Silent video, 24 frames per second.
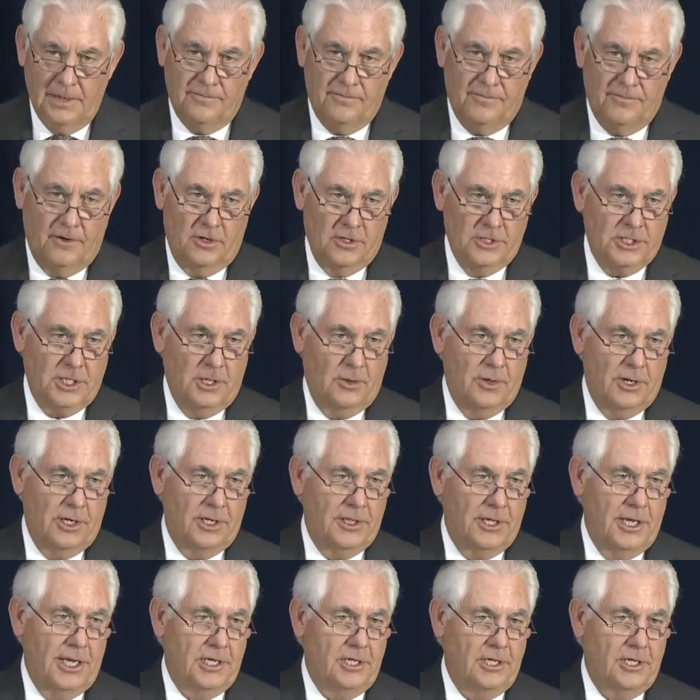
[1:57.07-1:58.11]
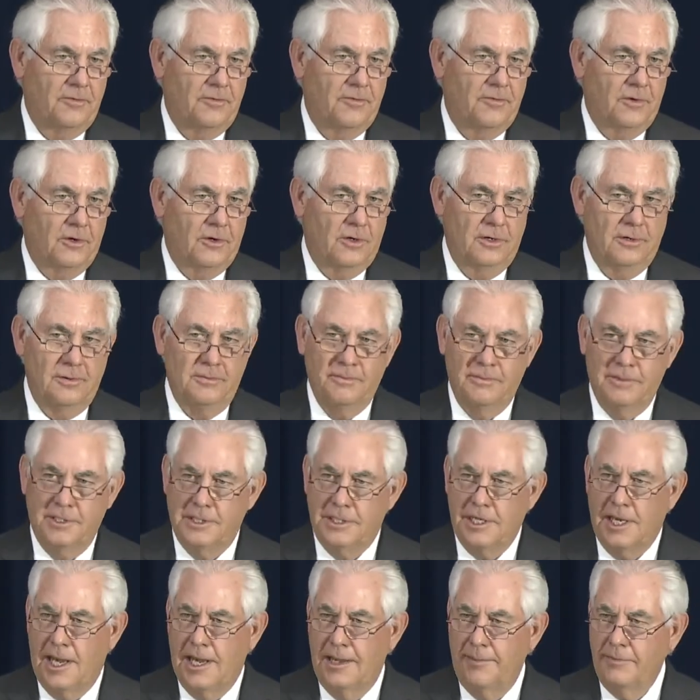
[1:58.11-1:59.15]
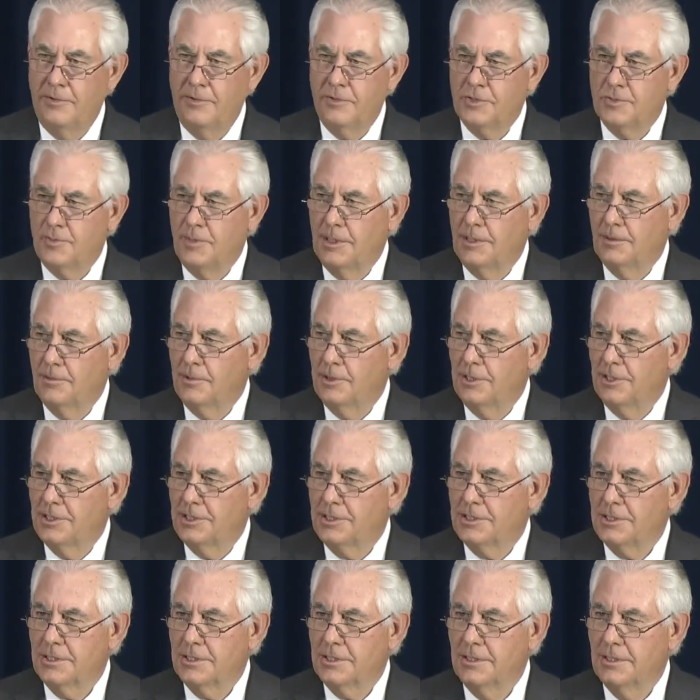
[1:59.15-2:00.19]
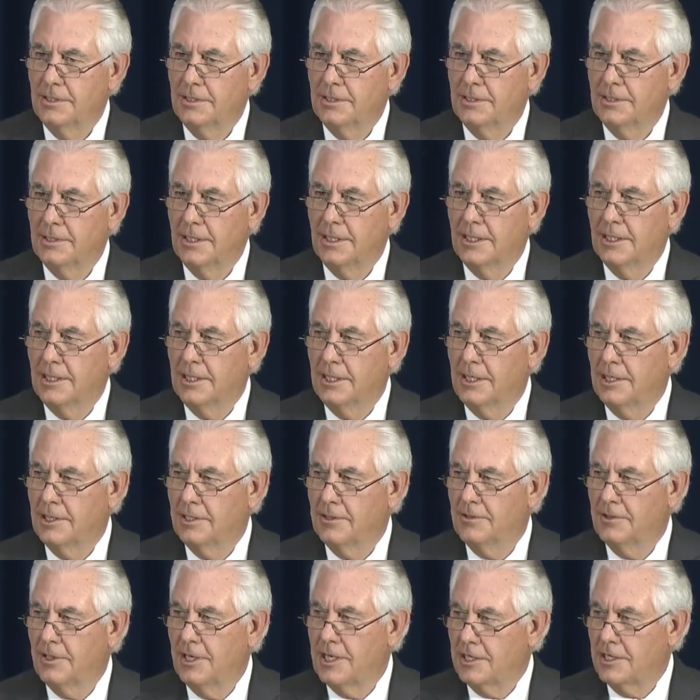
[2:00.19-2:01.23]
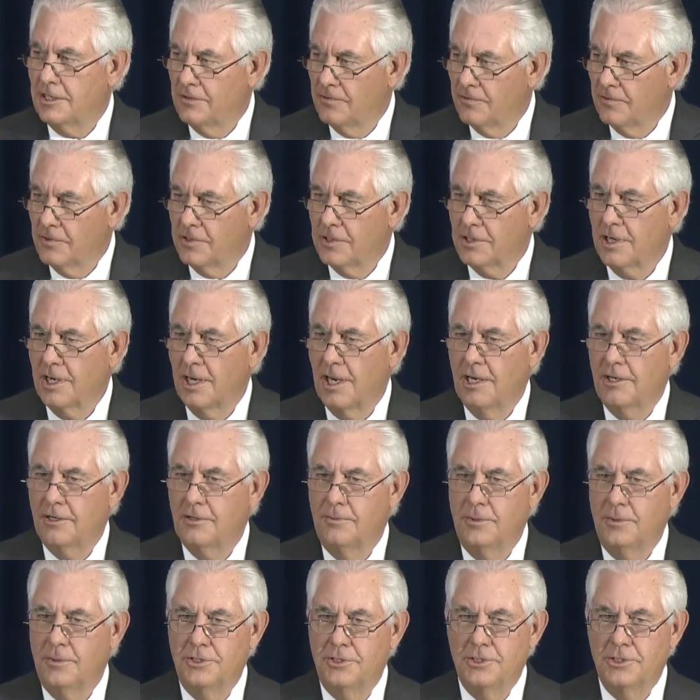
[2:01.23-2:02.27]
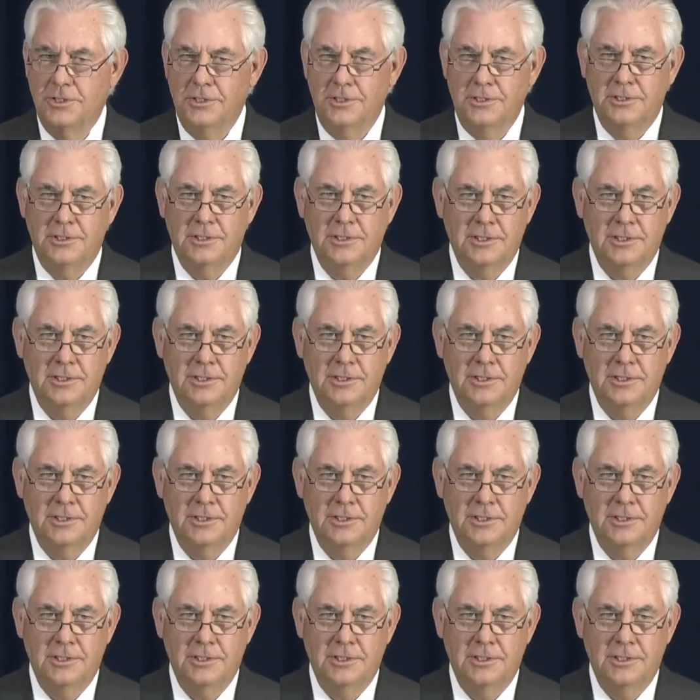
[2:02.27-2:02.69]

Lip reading: first, I want to thank you for the time you spent with us here. Thank you for your contributions,